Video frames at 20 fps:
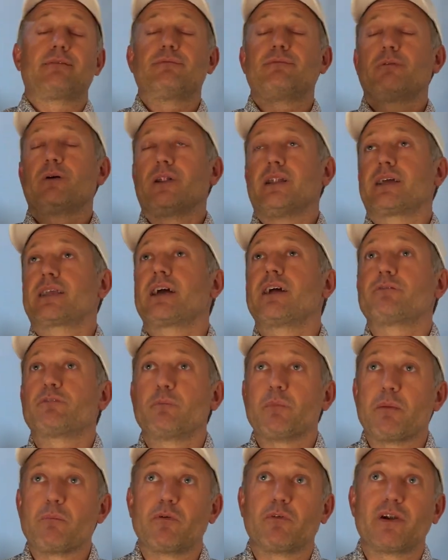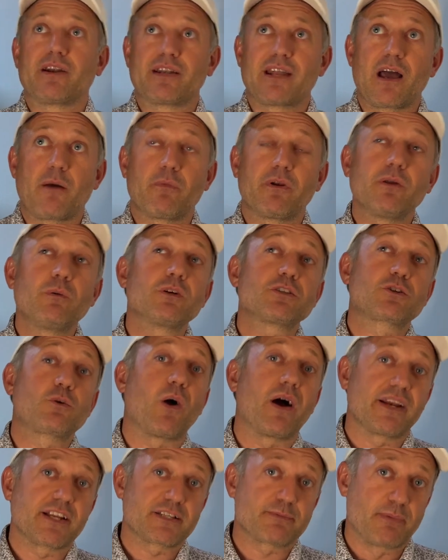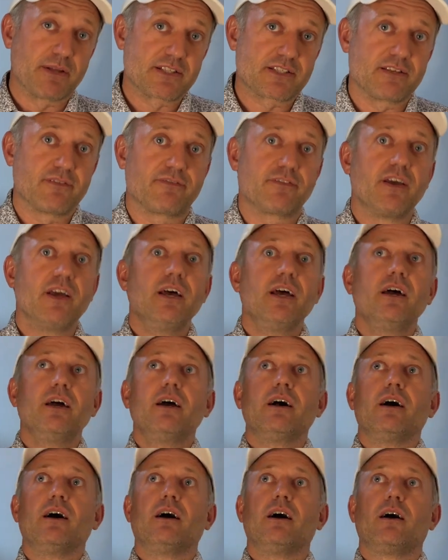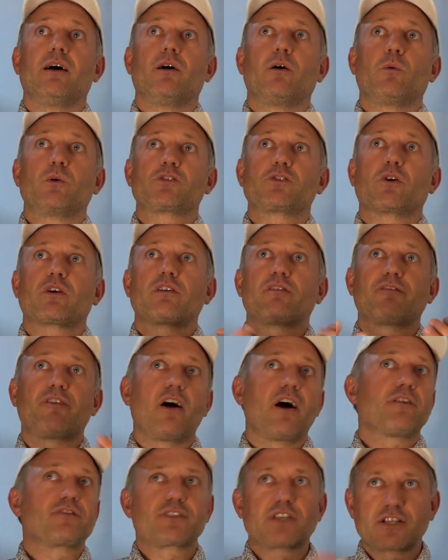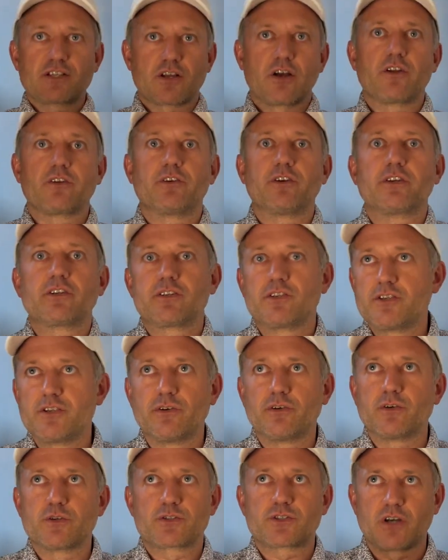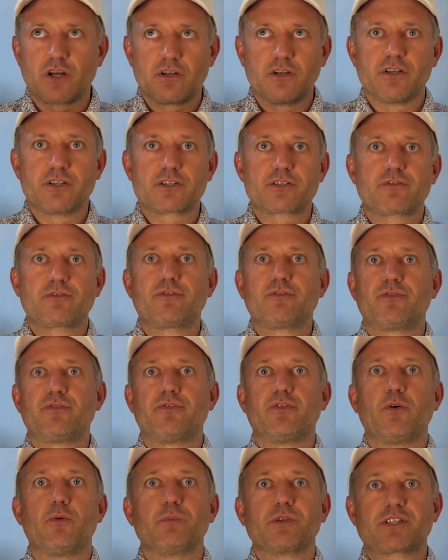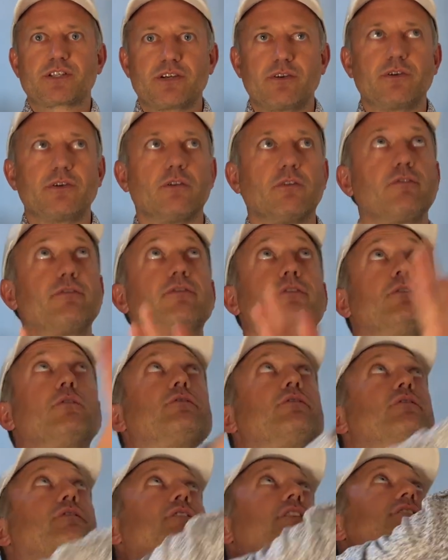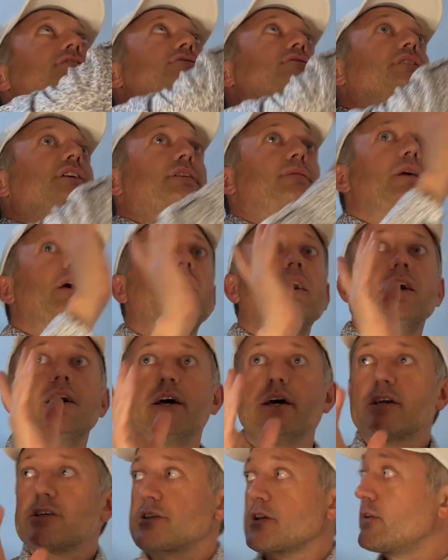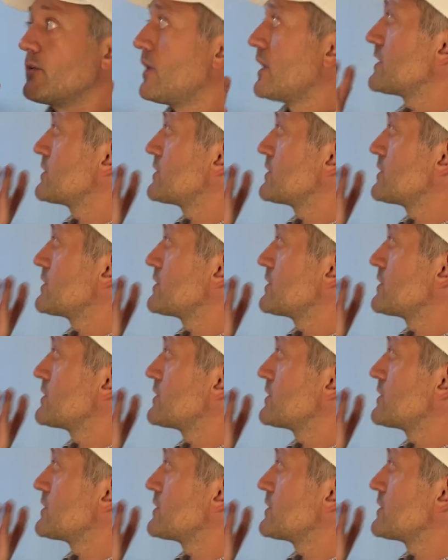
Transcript: well, I can't remember right now, but it was quite expensive. We're talking €500-600 for material for this screen. So